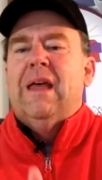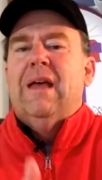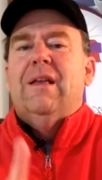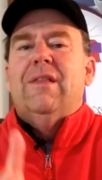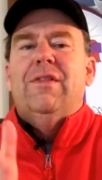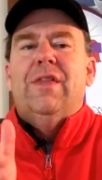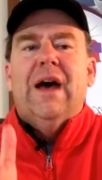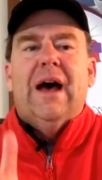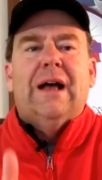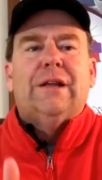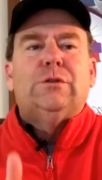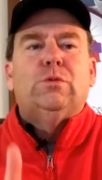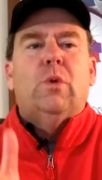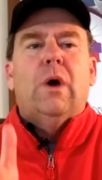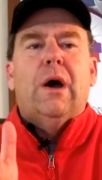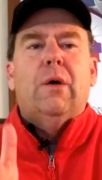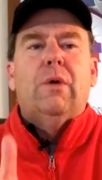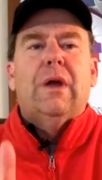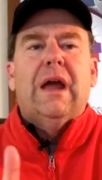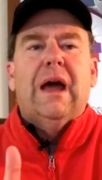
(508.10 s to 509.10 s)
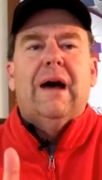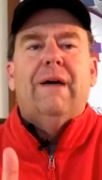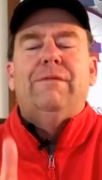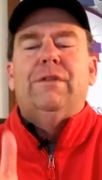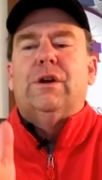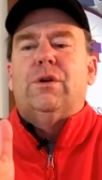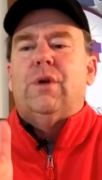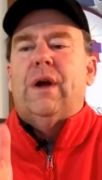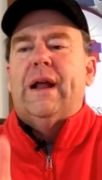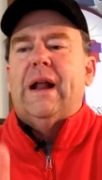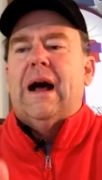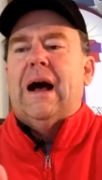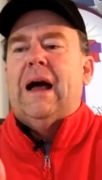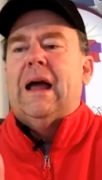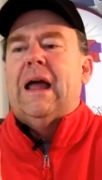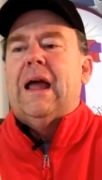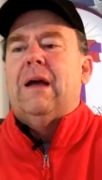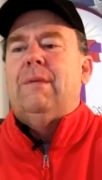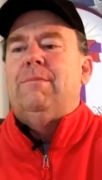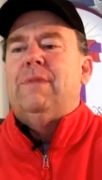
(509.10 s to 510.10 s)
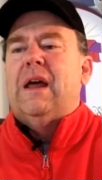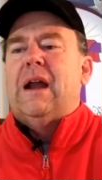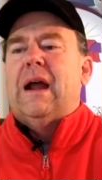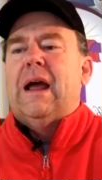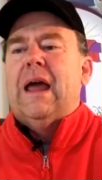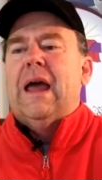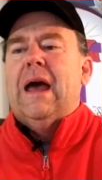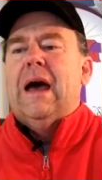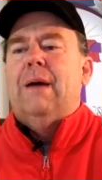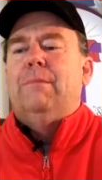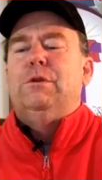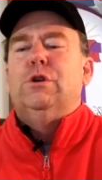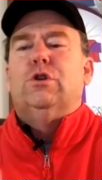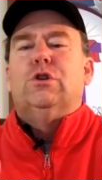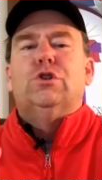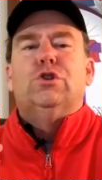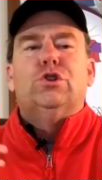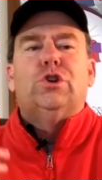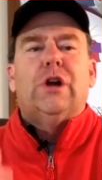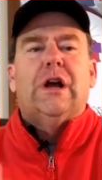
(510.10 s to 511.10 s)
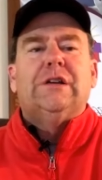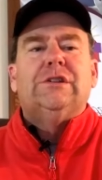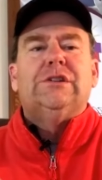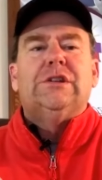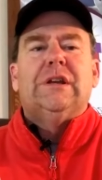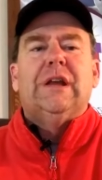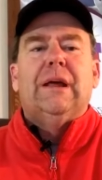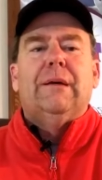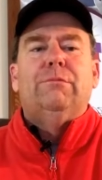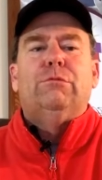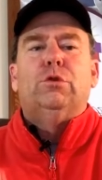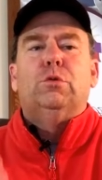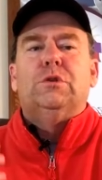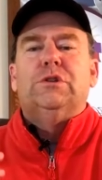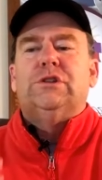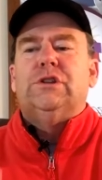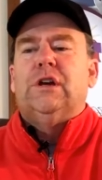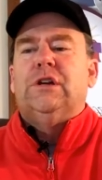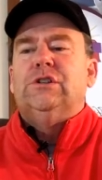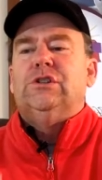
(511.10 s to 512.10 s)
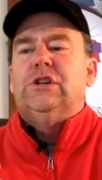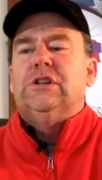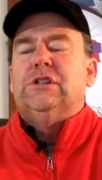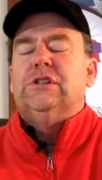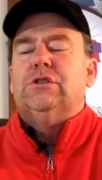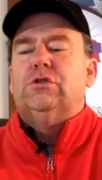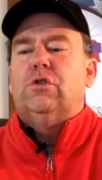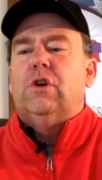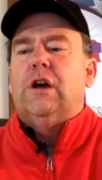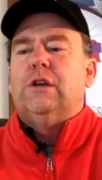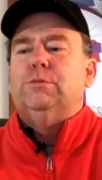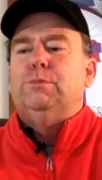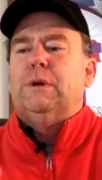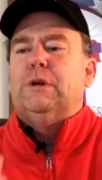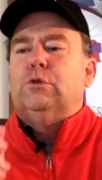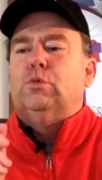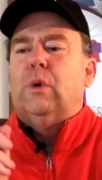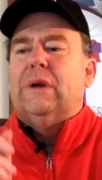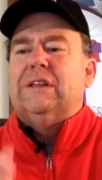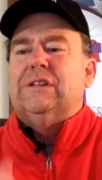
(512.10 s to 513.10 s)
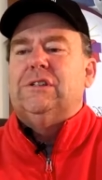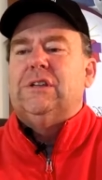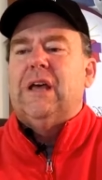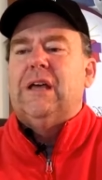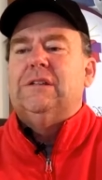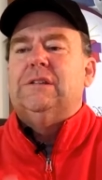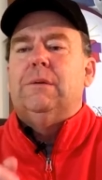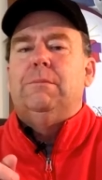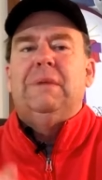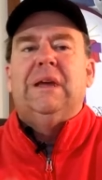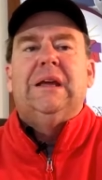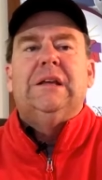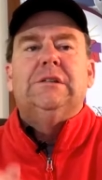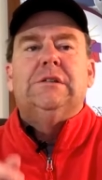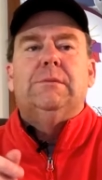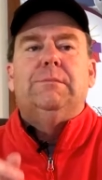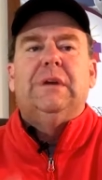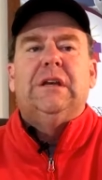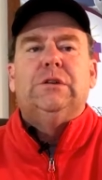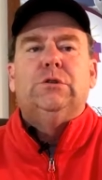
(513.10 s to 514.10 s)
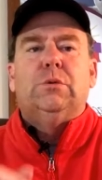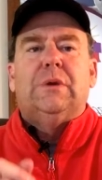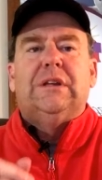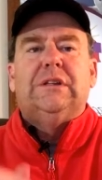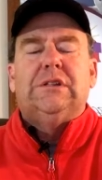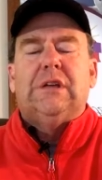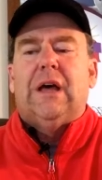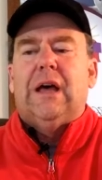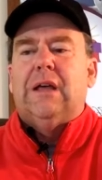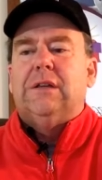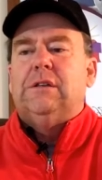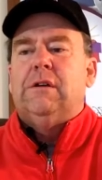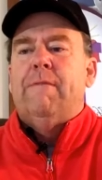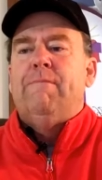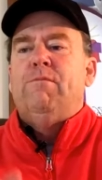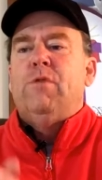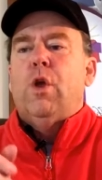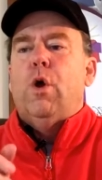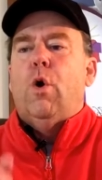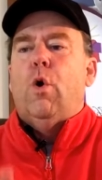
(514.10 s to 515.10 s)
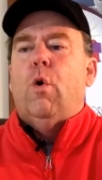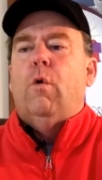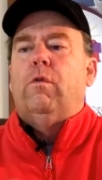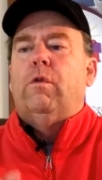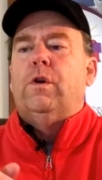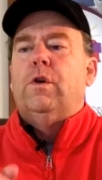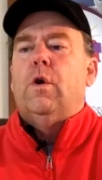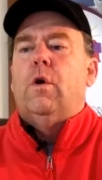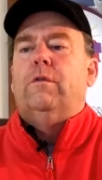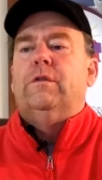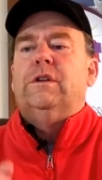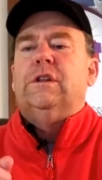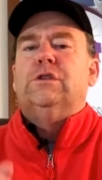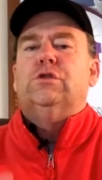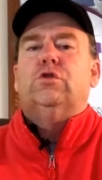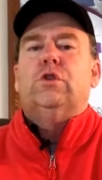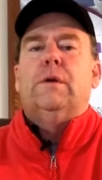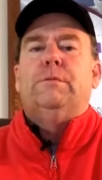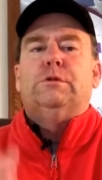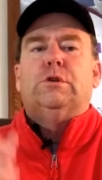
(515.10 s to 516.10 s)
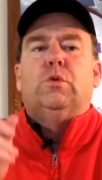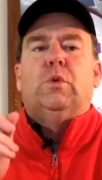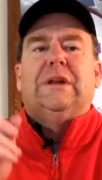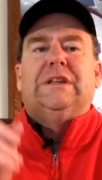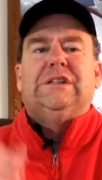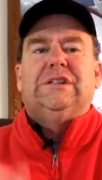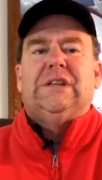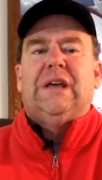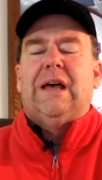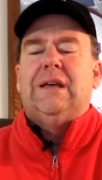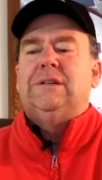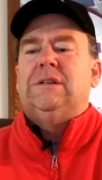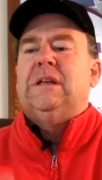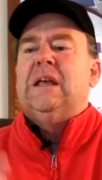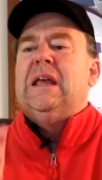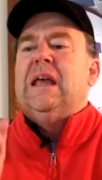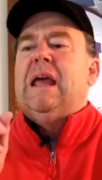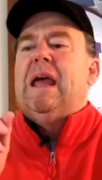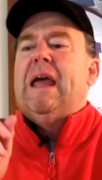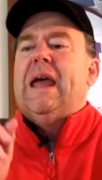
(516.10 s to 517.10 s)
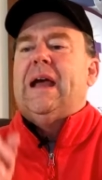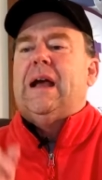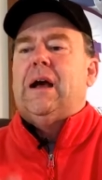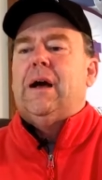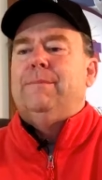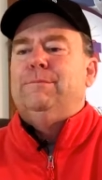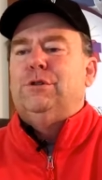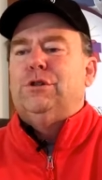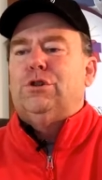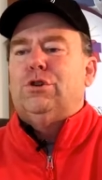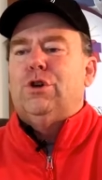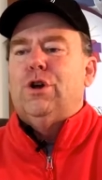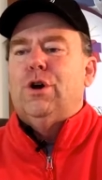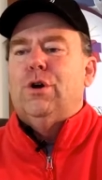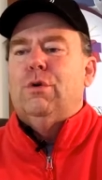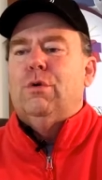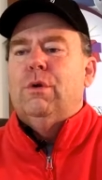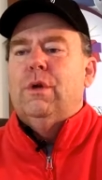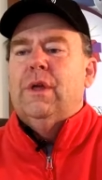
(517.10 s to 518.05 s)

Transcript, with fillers: That's why we have the great I am that I am. You can trust in him through his son, Jesus Christ, because what he says, he means. He means what he says. Over and over in the scripture, what he says, it comes true.